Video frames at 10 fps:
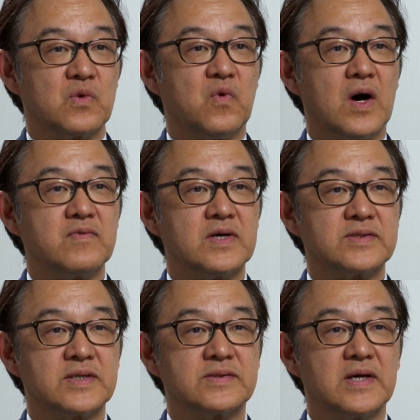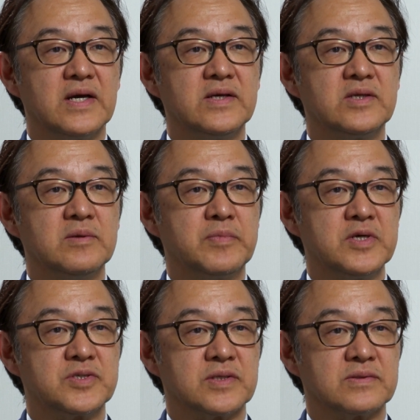518
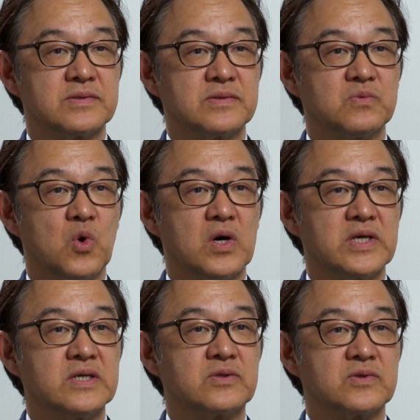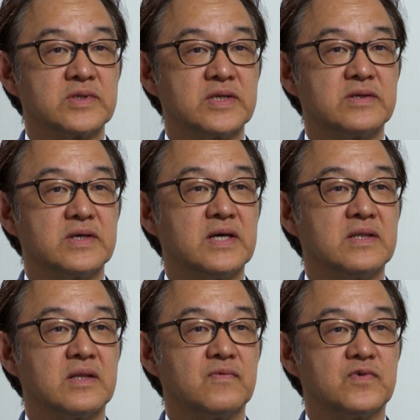patients were included
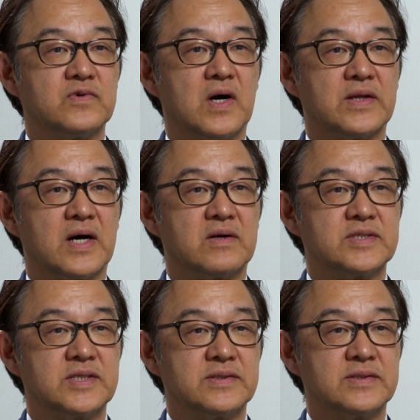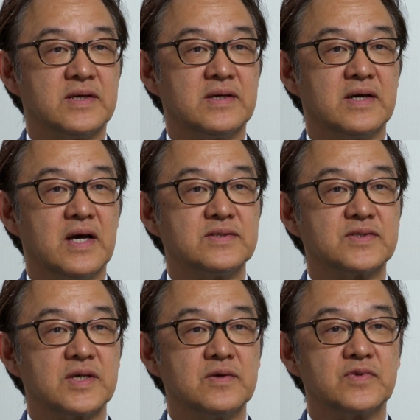in the full analysis and
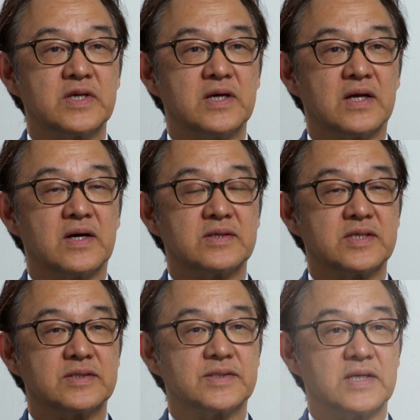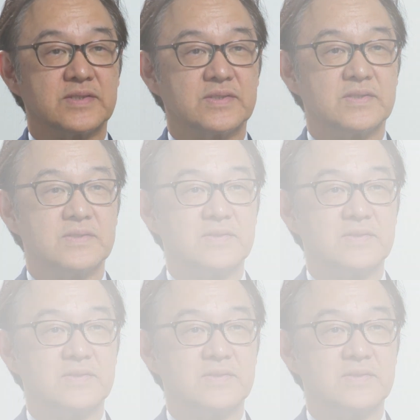safety analysis sets.